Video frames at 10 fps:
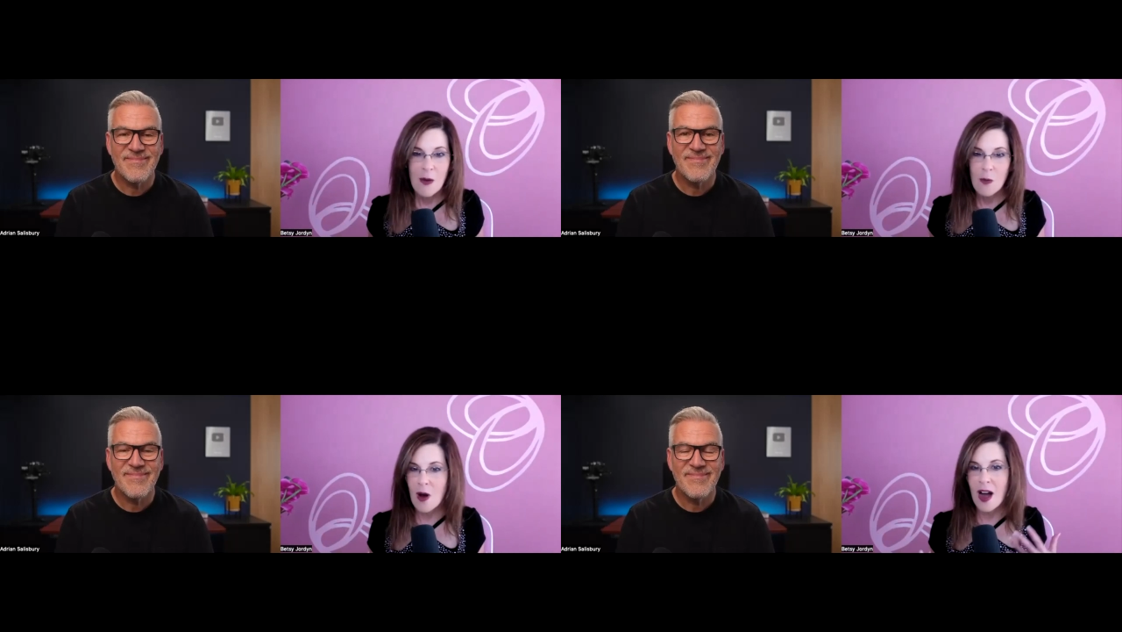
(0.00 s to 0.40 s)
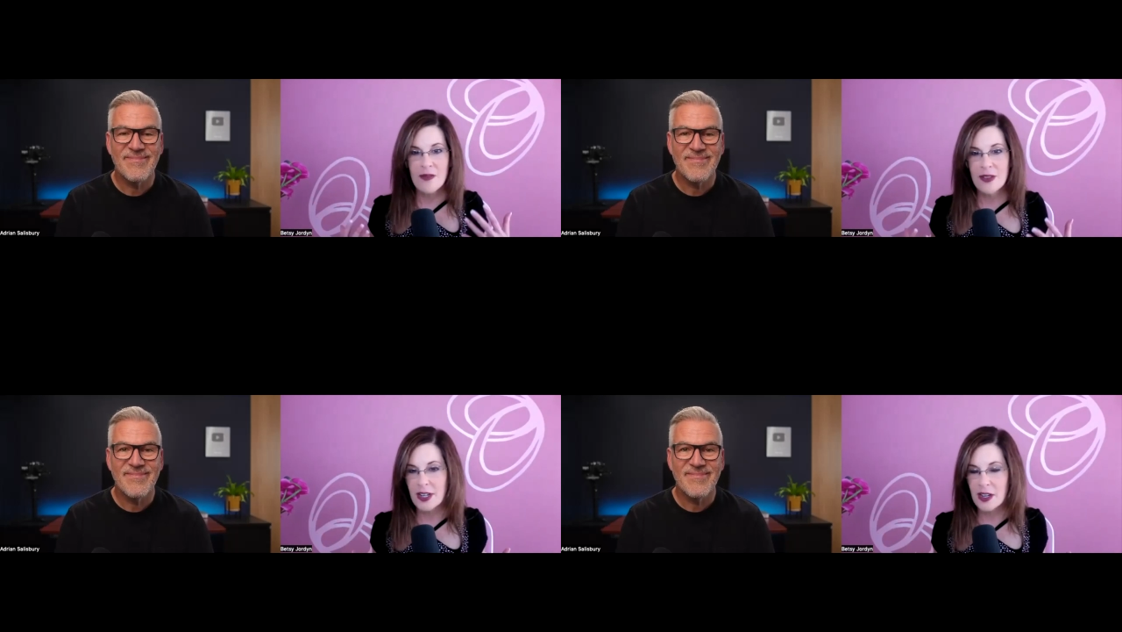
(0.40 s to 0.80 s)
Speaker 1: why
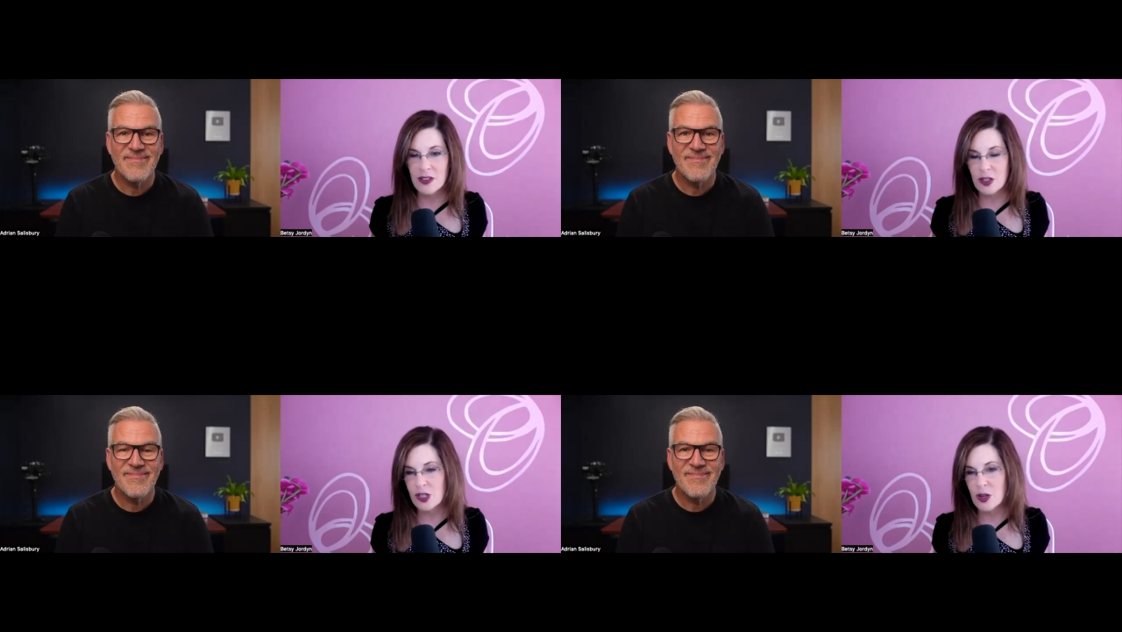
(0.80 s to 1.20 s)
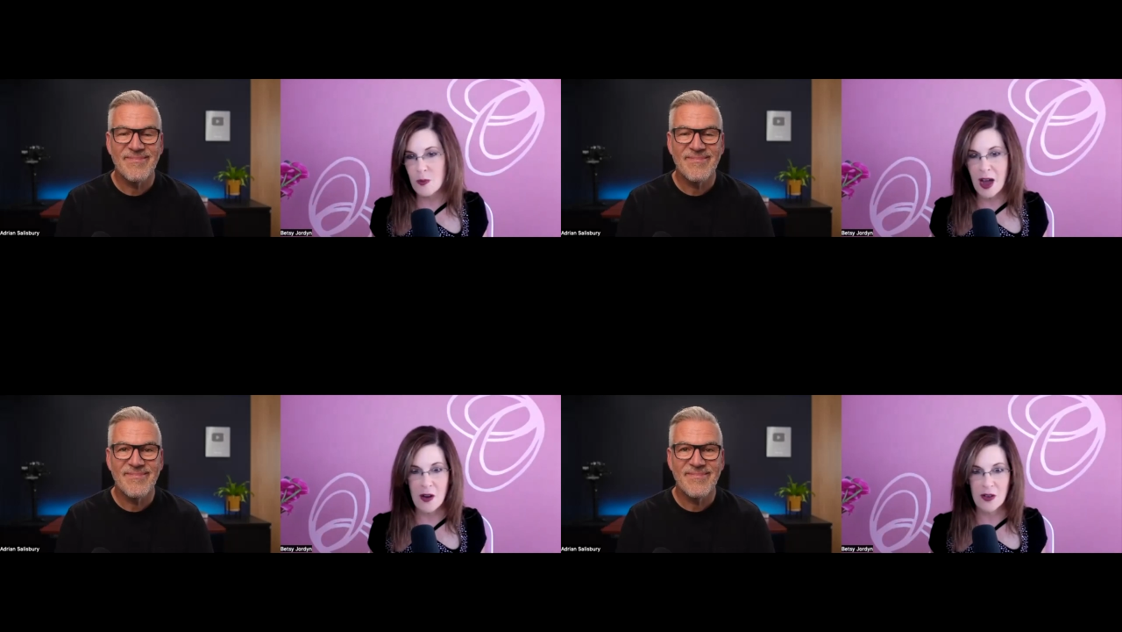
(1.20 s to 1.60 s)
videos are so
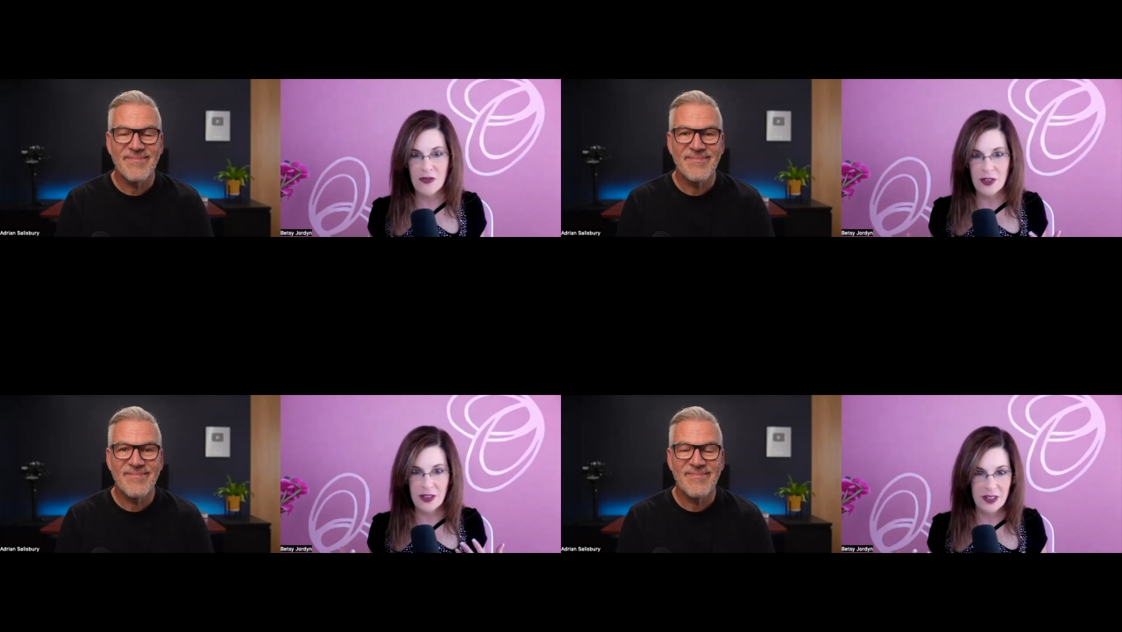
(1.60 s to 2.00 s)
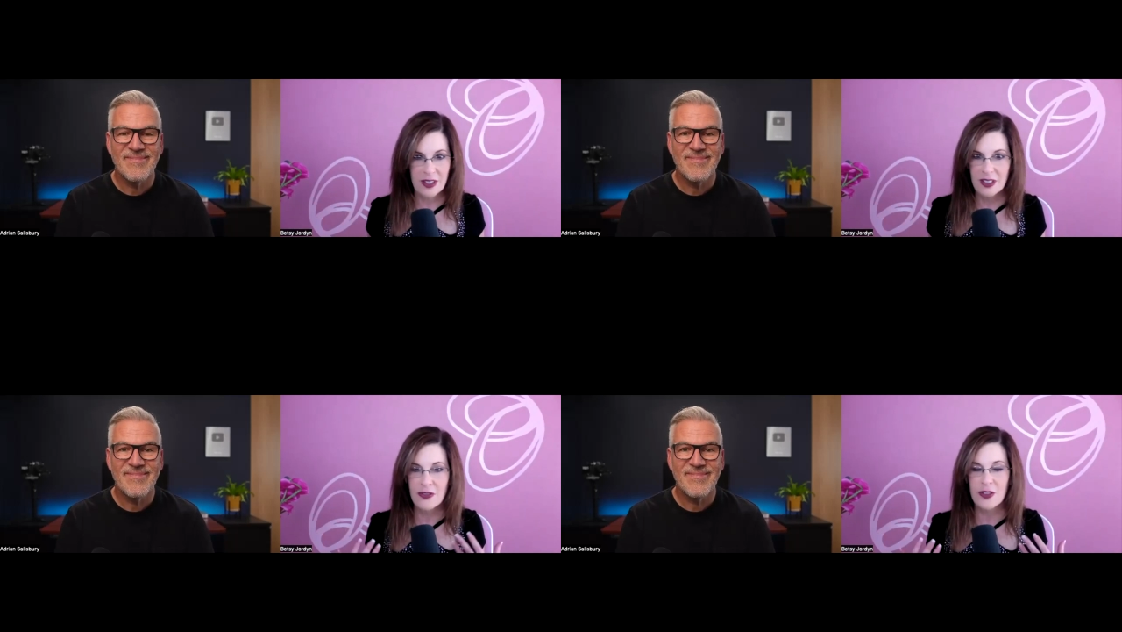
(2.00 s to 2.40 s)
powerful and
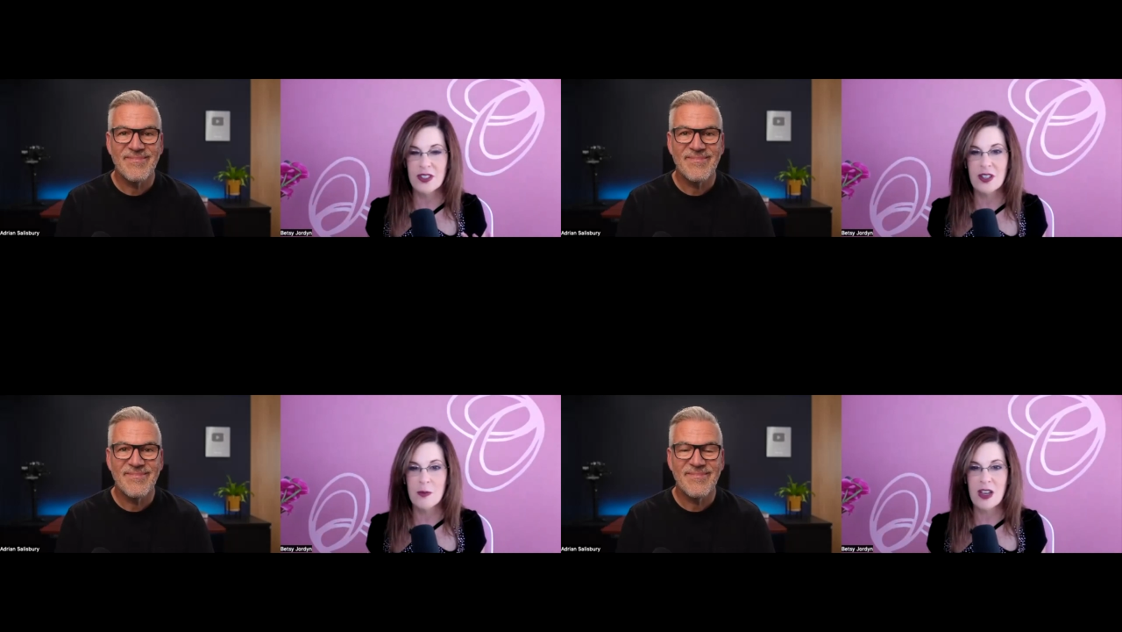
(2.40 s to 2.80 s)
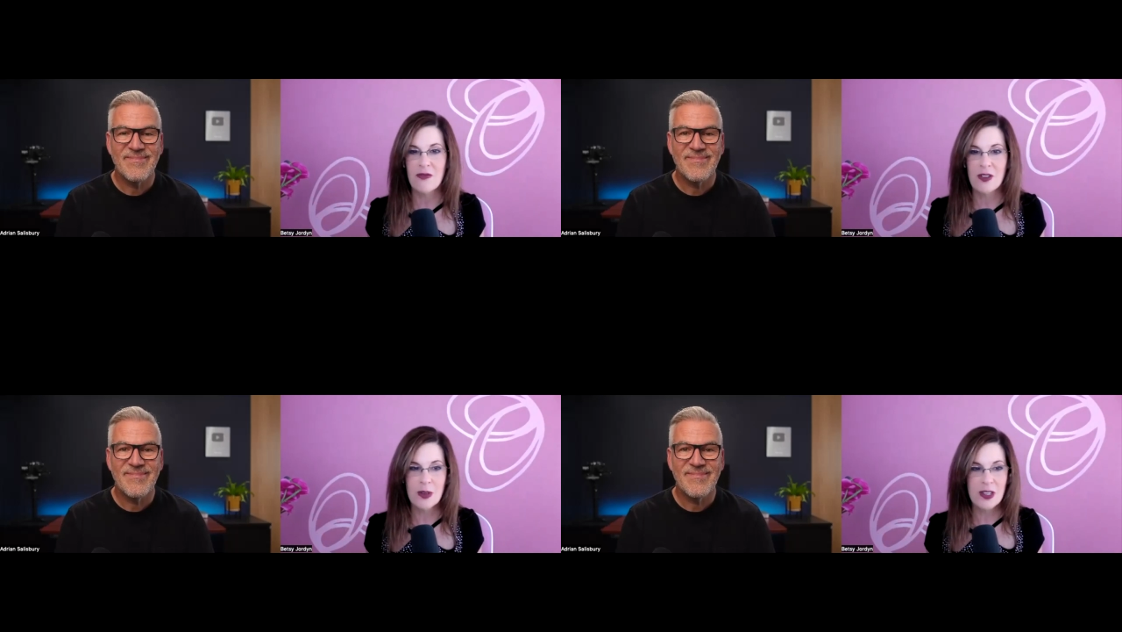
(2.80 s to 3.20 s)
the difference it can make for your